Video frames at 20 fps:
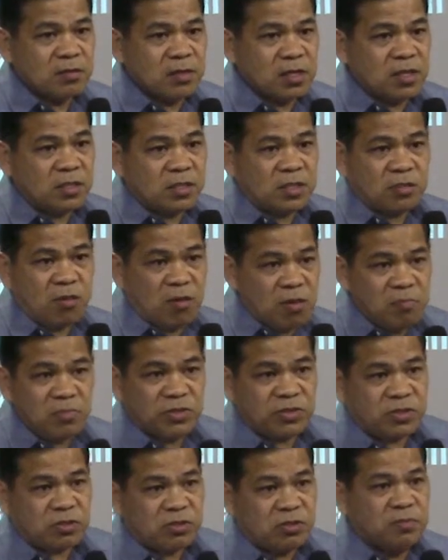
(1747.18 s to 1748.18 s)
It's
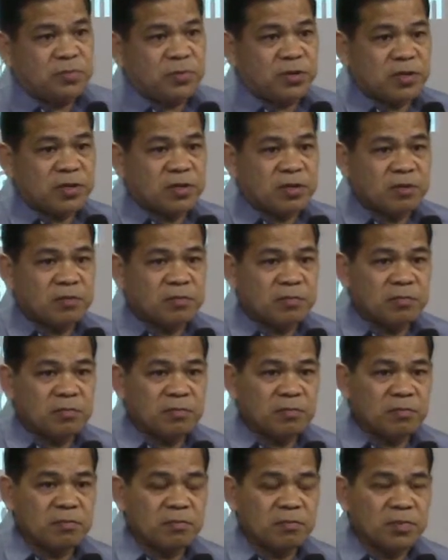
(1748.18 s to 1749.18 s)
almost over.
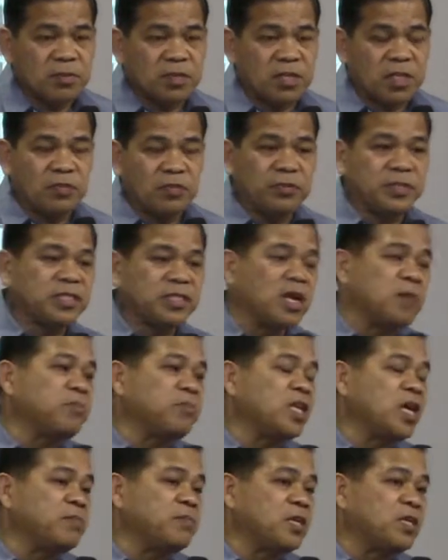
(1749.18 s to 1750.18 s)
That was
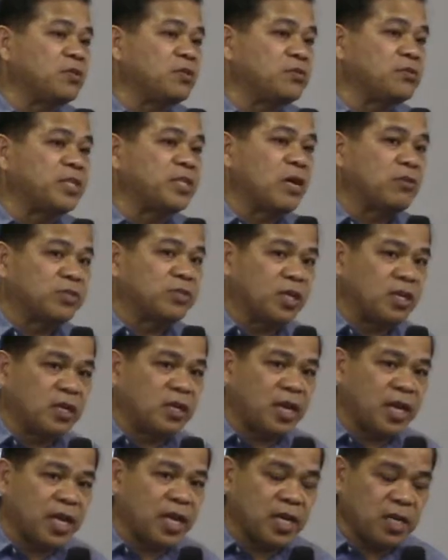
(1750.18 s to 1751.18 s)
sometime in
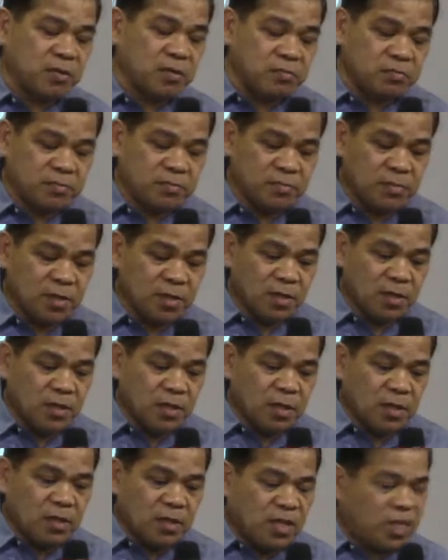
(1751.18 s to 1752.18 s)
2009.
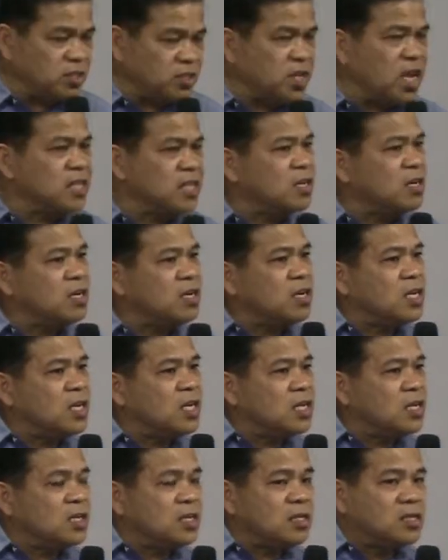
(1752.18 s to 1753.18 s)
Then
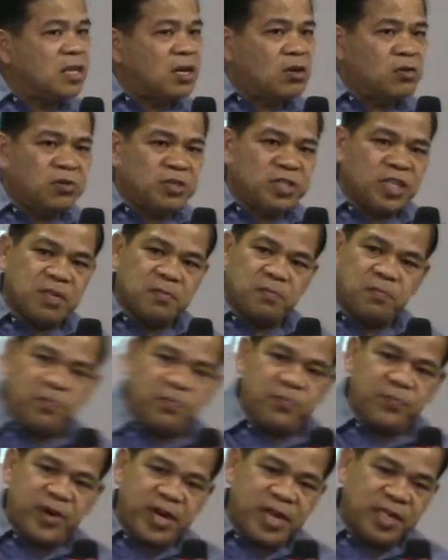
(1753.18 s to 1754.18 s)
suddenly, the Lord
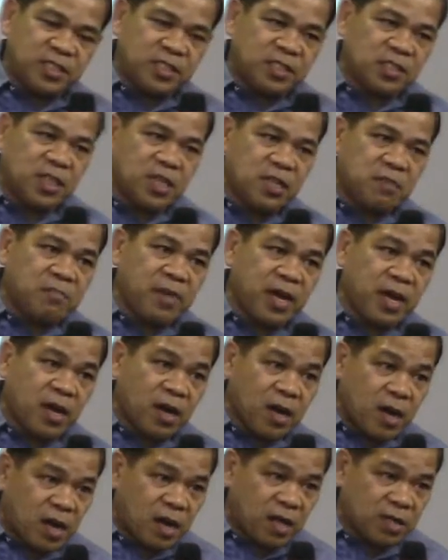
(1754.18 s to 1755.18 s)
impressed in my
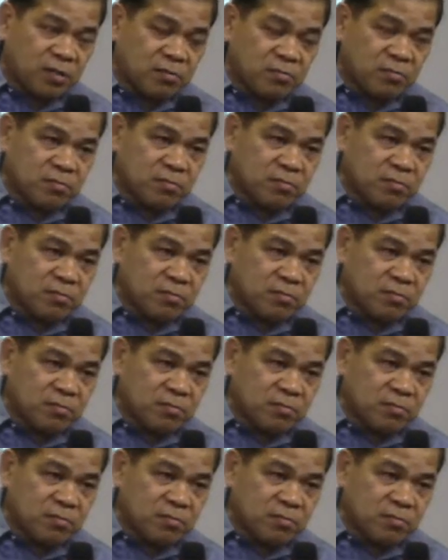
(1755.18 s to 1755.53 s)
heart,